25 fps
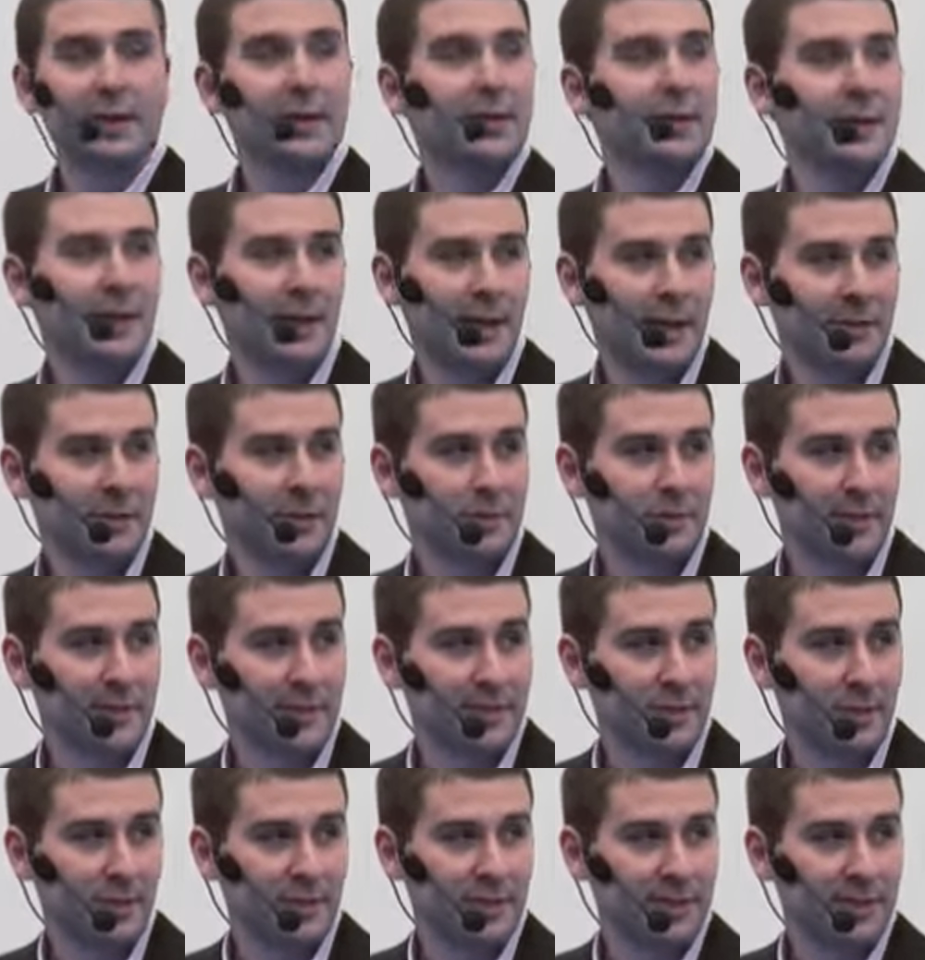You don't have the
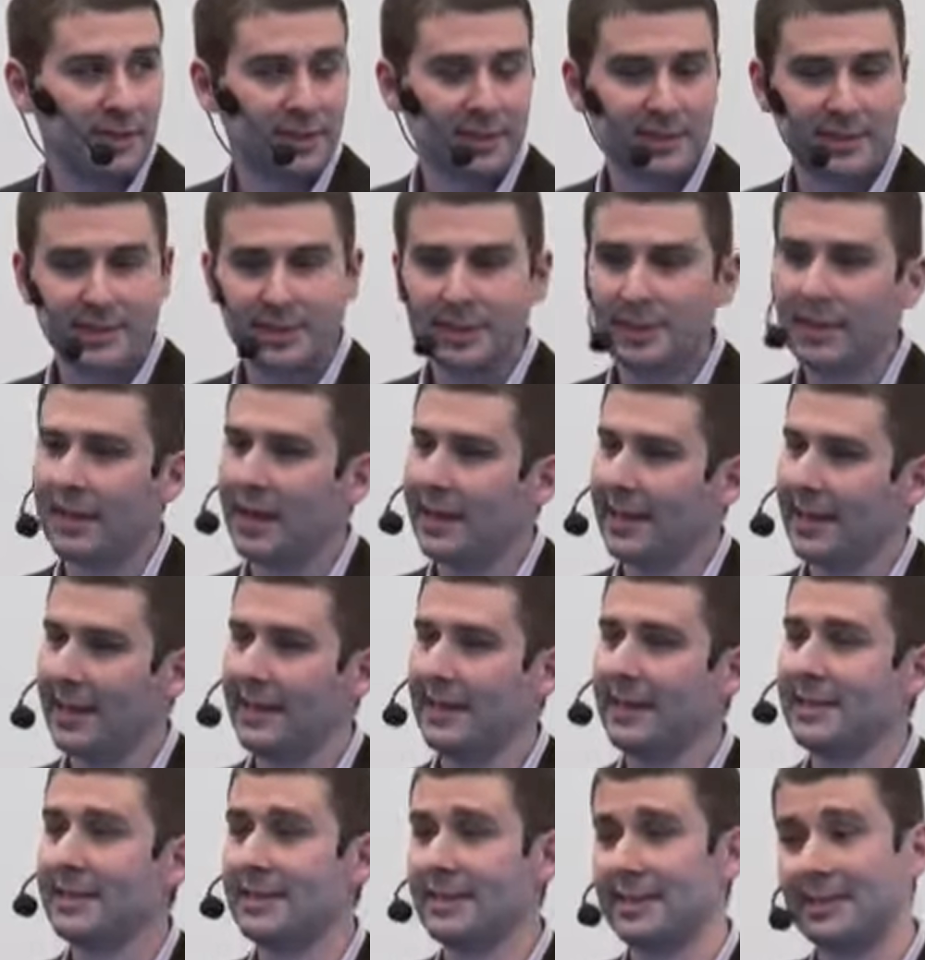resources.
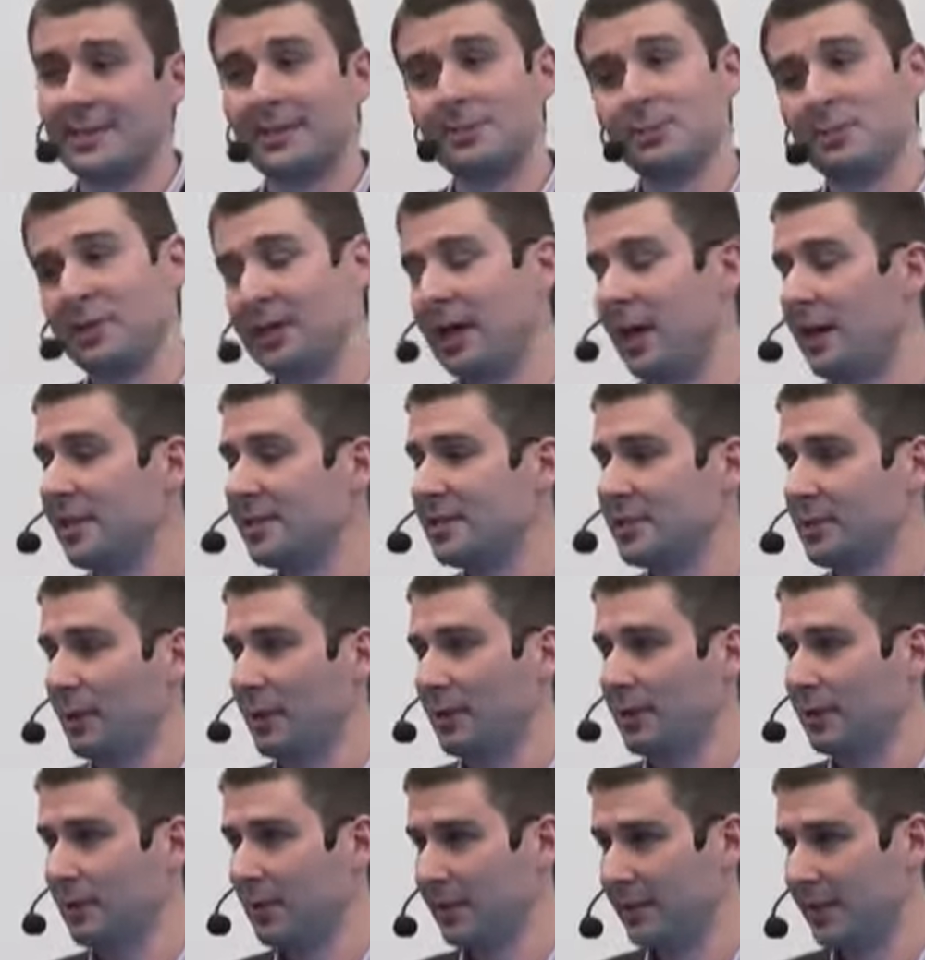Again, we all
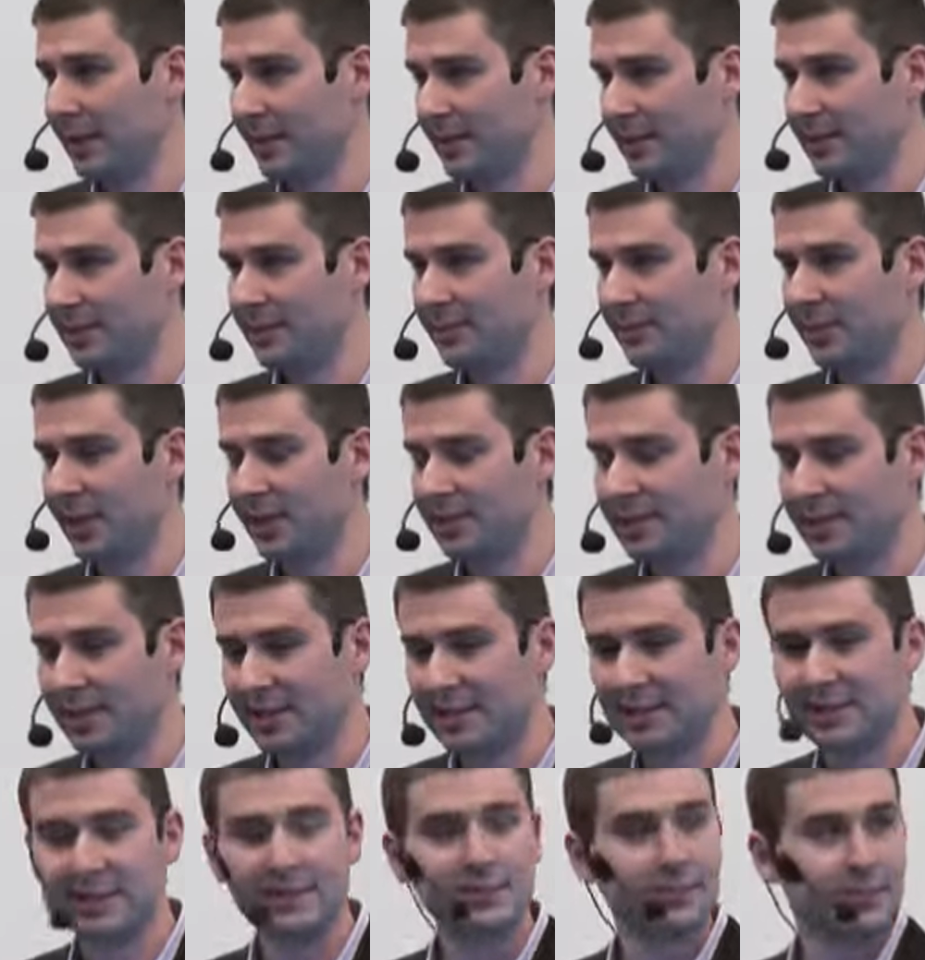struggle with this.
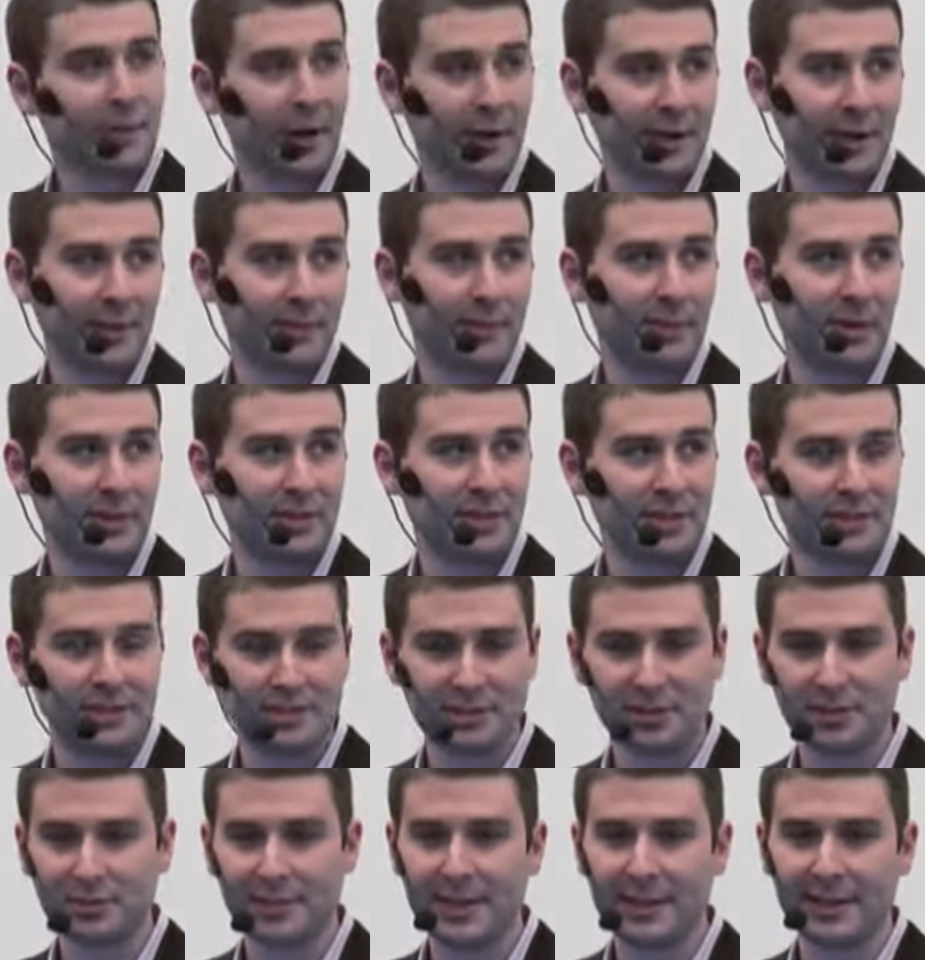Budgets, marketing budgets
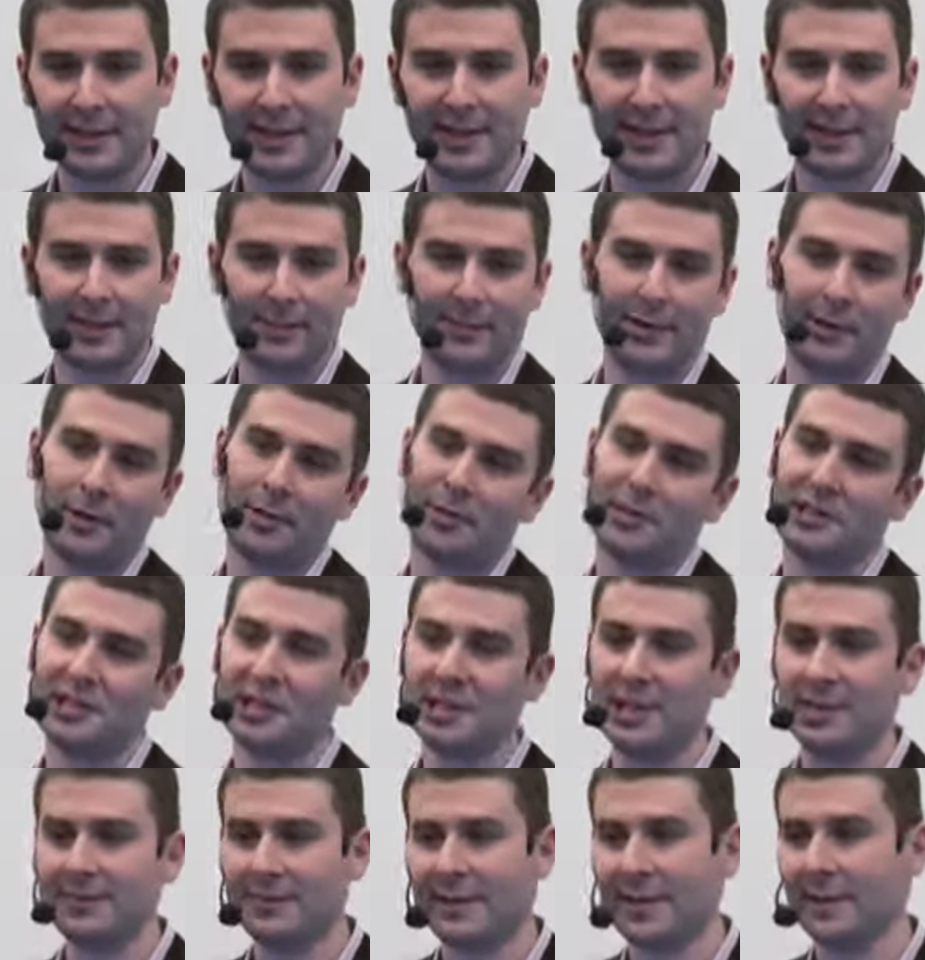are shrinking. We're always
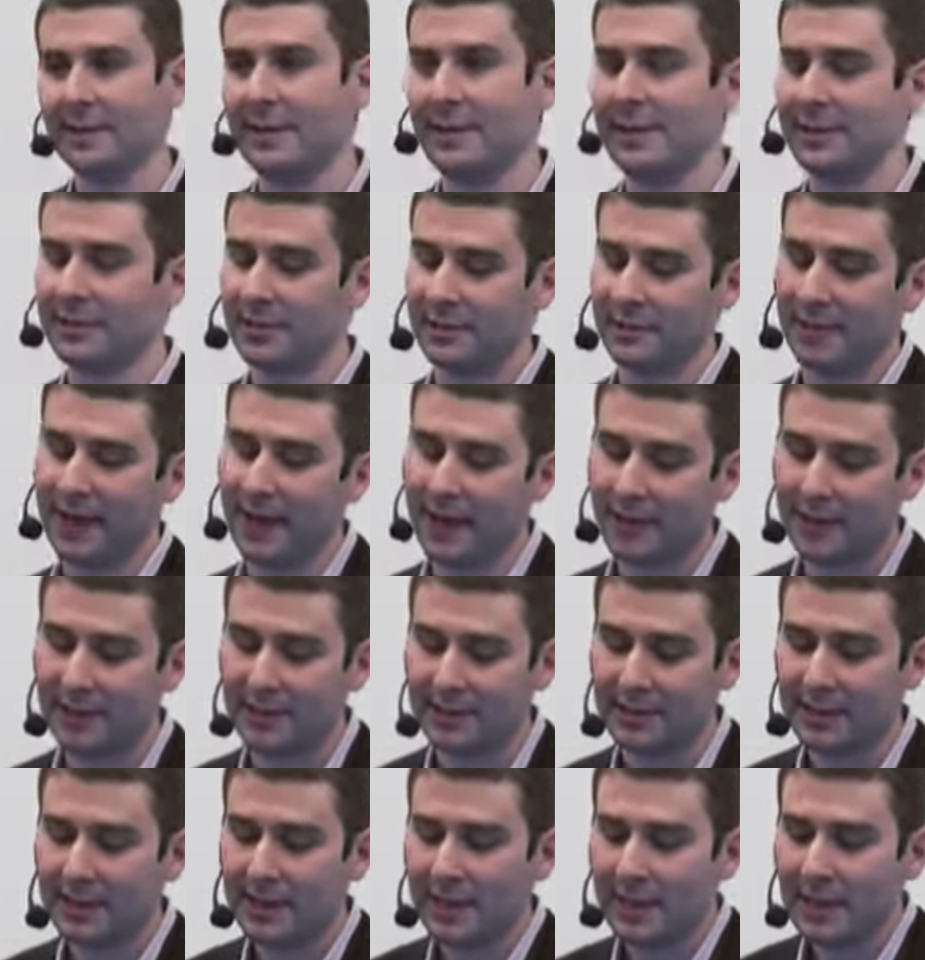shifting things
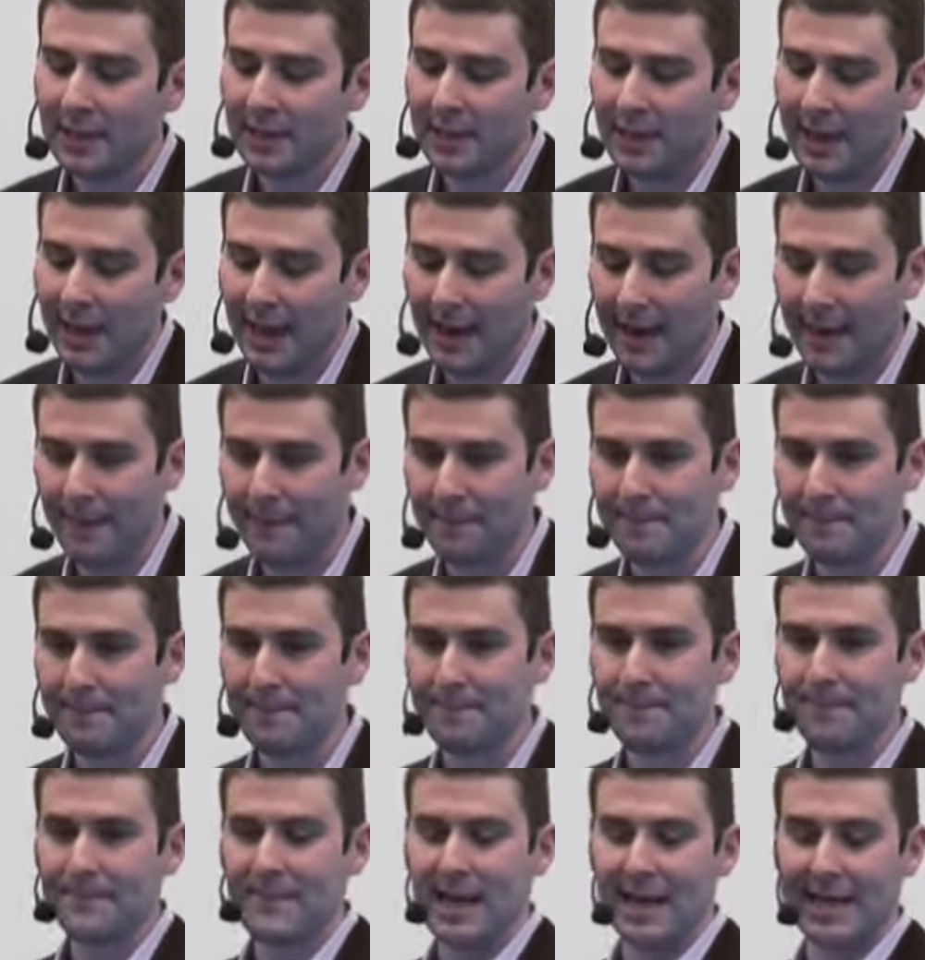around.
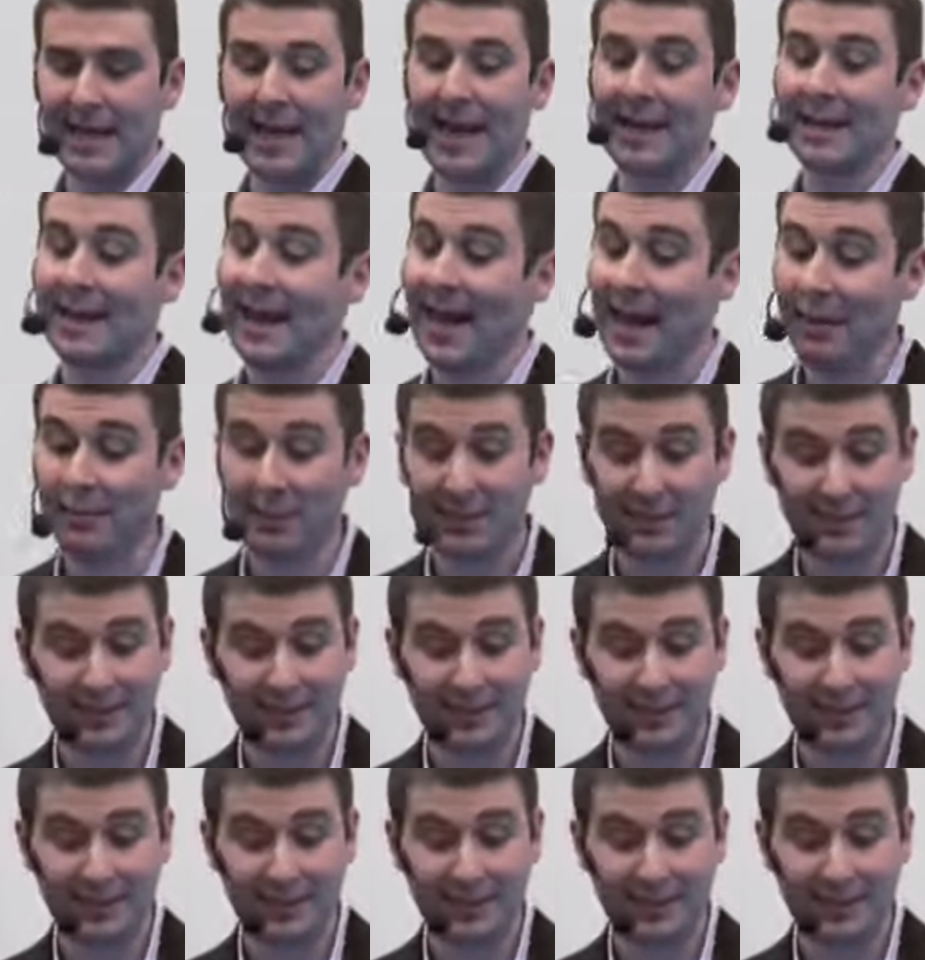Again, I would